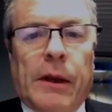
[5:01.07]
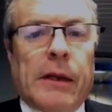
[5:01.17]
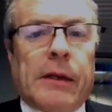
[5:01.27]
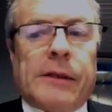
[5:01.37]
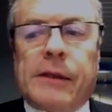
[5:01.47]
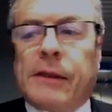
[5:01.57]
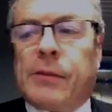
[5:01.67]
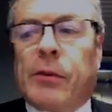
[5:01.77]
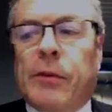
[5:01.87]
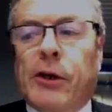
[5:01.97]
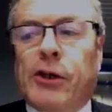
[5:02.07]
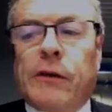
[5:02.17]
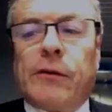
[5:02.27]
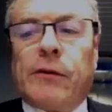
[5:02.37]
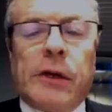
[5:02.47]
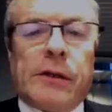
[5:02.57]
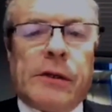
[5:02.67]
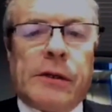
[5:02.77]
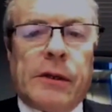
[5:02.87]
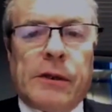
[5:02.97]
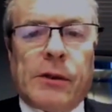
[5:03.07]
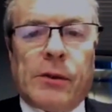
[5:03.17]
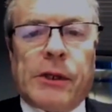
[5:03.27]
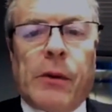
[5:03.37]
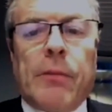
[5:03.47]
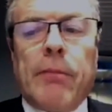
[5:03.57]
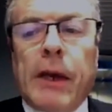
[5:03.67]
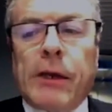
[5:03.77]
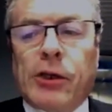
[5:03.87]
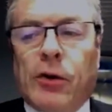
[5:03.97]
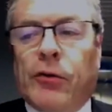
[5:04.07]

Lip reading: Nicolas's promotion of Greece is also a major